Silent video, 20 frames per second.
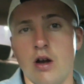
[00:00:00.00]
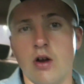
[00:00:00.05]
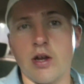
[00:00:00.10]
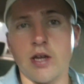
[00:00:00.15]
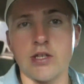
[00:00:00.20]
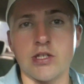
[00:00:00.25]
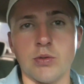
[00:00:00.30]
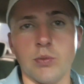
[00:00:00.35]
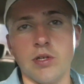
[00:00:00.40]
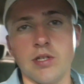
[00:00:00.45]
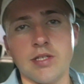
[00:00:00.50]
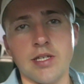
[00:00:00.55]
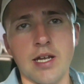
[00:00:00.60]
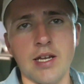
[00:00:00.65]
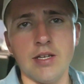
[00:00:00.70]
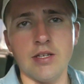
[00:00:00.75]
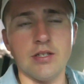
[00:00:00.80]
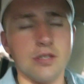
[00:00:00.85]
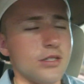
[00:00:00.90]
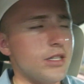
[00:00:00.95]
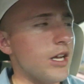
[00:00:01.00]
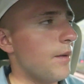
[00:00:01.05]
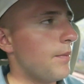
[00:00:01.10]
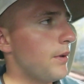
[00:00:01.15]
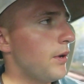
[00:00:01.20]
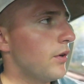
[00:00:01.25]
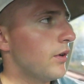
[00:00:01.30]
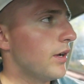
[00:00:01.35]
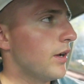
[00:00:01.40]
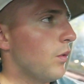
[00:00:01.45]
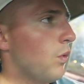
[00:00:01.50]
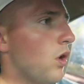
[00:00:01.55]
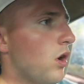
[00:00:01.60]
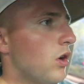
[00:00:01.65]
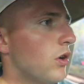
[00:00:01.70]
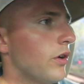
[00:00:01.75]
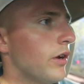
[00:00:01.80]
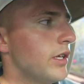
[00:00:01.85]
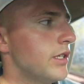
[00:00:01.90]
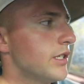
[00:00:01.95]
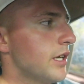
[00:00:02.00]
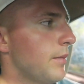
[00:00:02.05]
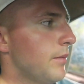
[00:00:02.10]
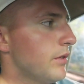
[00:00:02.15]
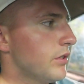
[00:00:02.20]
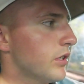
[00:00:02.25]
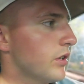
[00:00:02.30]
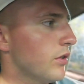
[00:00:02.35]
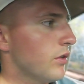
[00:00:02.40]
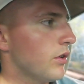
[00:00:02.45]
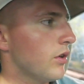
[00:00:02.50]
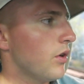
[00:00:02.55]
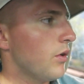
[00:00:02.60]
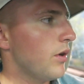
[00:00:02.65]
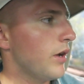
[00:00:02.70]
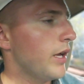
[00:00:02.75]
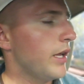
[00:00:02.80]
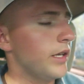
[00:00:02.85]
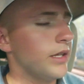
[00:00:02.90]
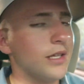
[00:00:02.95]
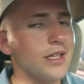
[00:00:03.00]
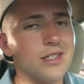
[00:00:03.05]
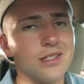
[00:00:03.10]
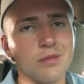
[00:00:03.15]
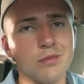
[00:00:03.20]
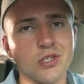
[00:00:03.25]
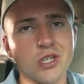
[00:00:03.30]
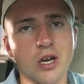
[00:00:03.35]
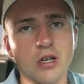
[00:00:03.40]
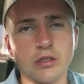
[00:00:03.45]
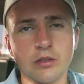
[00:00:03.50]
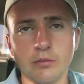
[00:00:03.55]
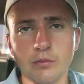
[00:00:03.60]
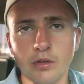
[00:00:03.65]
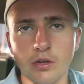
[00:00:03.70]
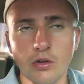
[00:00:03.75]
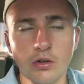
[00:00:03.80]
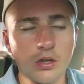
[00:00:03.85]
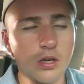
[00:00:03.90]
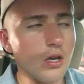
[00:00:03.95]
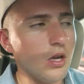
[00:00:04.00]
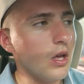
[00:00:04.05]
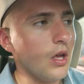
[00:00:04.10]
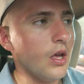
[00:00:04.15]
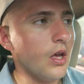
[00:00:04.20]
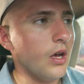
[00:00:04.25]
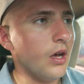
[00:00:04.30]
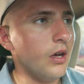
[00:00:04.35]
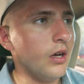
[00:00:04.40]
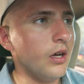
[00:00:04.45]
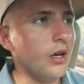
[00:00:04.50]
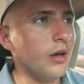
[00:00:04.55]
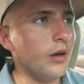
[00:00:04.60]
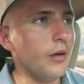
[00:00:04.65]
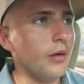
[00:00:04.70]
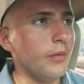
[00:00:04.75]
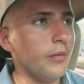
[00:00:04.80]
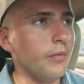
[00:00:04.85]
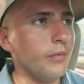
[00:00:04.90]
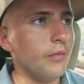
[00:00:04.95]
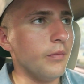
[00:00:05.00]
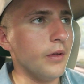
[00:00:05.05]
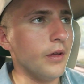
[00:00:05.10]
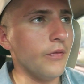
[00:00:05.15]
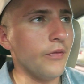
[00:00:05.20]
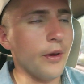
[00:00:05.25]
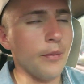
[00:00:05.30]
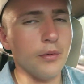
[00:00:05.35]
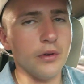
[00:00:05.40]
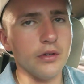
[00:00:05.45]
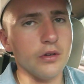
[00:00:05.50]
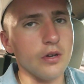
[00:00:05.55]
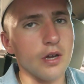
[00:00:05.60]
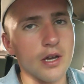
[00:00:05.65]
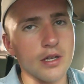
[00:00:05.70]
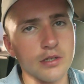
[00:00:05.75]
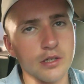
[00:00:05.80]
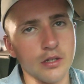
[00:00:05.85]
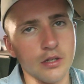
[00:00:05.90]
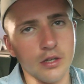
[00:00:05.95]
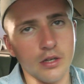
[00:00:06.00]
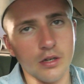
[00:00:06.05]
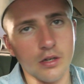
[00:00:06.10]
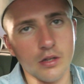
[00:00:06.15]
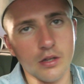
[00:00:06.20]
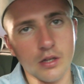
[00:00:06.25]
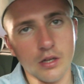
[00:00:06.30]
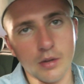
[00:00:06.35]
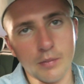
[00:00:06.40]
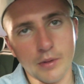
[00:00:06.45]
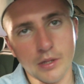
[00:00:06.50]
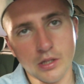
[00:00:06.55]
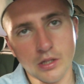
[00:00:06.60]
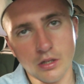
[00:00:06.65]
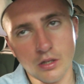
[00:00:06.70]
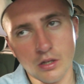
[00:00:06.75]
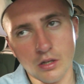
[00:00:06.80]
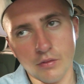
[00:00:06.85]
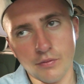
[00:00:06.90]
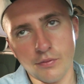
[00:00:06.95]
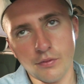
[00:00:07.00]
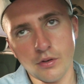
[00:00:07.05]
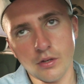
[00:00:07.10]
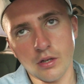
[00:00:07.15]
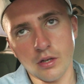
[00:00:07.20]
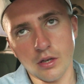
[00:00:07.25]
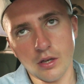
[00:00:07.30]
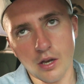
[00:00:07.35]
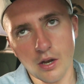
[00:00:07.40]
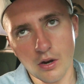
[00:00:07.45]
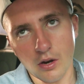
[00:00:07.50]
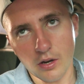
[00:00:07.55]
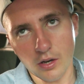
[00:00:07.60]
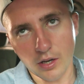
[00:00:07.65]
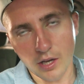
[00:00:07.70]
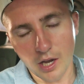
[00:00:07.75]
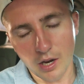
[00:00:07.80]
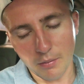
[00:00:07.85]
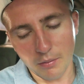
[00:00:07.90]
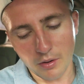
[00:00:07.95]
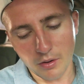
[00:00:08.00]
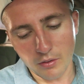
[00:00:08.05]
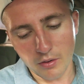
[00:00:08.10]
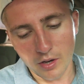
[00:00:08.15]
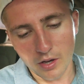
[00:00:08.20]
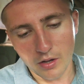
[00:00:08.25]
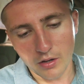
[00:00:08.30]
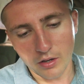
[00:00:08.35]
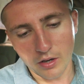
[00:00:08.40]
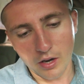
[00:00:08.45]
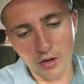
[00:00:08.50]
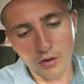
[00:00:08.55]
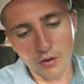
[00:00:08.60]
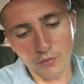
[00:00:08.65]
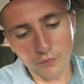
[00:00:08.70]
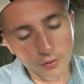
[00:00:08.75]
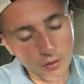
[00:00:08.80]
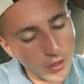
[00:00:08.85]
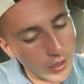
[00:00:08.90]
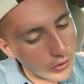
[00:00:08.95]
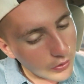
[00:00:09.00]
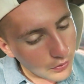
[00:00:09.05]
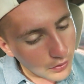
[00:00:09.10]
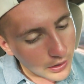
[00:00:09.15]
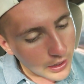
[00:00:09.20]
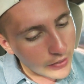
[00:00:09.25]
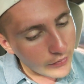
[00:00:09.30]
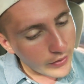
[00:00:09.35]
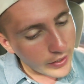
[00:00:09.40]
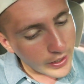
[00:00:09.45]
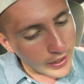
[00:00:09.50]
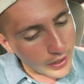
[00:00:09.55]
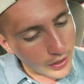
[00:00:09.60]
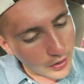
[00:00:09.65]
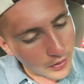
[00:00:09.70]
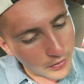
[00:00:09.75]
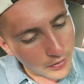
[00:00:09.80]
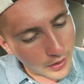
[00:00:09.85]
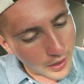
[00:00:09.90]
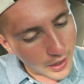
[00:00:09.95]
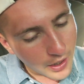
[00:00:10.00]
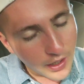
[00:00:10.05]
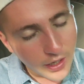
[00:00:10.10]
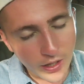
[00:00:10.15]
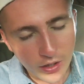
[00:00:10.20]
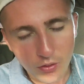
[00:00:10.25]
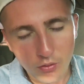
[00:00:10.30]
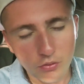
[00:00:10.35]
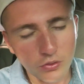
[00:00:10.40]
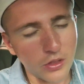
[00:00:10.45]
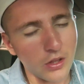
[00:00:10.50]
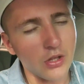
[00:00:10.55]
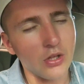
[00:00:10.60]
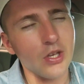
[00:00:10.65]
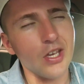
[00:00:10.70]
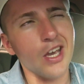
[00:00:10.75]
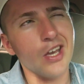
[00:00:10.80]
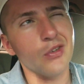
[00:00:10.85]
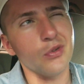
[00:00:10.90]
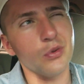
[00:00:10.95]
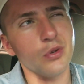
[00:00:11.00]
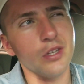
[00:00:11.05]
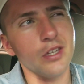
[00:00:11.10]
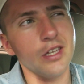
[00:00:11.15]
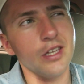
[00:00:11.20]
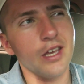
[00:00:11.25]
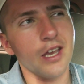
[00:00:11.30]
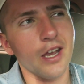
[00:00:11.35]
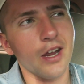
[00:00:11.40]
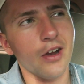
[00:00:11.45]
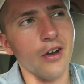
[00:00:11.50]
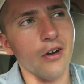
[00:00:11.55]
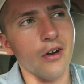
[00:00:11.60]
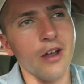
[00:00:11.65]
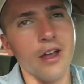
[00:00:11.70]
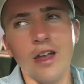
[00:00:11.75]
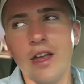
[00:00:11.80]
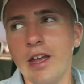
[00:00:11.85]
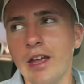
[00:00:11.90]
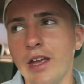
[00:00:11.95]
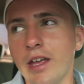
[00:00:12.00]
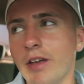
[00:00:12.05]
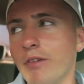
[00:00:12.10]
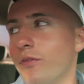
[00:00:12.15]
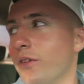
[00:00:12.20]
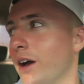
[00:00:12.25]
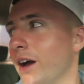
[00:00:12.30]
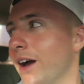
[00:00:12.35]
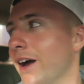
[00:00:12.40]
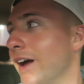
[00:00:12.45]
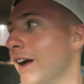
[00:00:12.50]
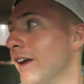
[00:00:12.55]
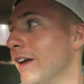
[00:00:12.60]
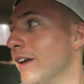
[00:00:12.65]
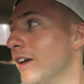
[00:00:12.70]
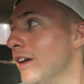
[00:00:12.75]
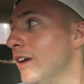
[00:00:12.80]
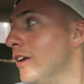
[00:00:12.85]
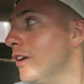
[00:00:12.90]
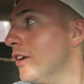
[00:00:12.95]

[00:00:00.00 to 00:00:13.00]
Okay, so we decided to stop here at Walgreens. I'm just gonna go ahead and get some chocolate milk. If I bring you guys in there, then I'm gonna have to freaking carry a camera around, and I don't feel like doing that right now, and I don't think you guys really care if I